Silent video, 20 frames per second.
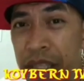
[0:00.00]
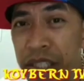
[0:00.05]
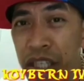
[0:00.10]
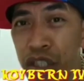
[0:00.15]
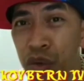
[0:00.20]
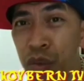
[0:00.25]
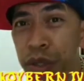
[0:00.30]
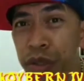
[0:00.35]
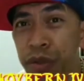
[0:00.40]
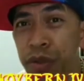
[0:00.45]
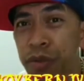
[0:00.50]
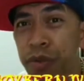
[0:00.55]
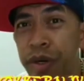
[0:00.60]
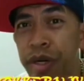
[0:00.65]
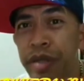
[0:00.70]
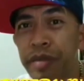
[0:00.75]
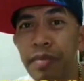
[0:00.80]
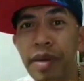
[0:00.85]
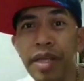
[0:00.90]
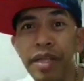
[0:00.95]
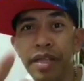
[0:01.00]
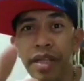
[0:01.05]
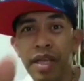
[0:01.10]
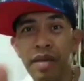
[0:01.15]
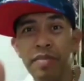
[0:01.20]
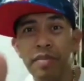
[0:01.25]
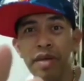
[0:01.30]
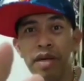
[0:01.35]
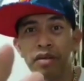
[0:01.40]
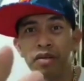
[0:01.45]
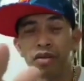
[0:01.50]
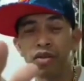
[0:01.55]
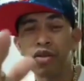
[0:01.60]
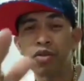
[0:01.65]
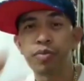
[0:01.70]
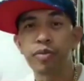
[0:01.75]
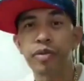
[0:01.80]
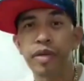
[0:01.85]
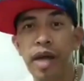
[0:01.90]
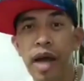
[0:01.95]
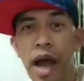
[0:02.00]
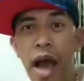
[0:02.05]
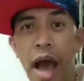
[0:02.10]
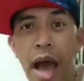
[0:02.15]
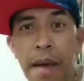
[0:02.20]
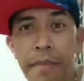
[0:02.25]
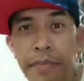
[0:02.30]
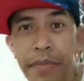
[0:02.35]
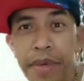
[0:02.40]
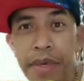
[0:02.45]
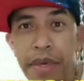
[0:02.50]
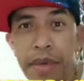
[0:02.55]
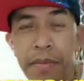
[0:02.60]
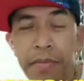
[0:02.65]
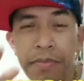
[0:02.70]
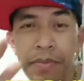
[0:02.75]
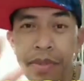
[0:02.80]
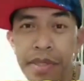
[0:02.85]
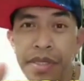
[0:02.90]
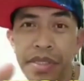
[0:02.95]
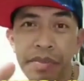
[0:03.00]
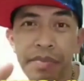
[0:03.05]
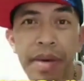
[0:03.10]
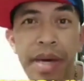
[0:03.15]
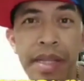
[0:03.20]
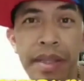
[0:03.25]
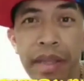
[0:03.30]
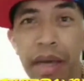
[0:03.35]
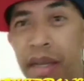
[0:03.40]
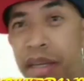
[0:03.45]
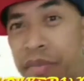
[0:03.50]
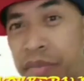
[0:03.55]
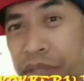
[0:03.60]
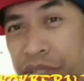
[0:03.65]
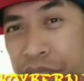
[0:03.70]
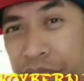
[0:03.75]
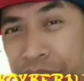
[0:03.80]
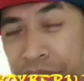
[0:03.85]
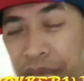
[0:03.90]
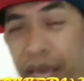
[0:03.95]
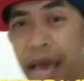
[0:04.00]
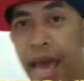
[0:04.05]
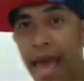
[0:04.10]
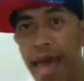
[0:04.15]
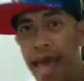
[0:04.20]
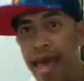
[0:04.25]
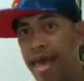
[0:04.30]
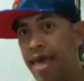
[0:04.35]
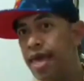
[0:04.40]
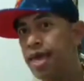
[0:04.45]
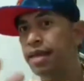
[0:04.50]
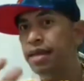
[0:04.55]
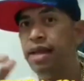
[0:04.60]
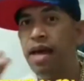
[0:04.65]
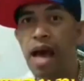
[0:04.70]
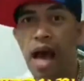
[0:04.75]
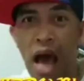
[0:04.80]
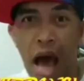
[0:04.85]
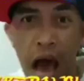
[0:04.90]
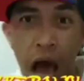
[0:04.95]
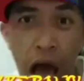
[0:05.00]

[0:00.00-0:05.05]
and I just want to greet my Team Cactus for a happy first month anniversary and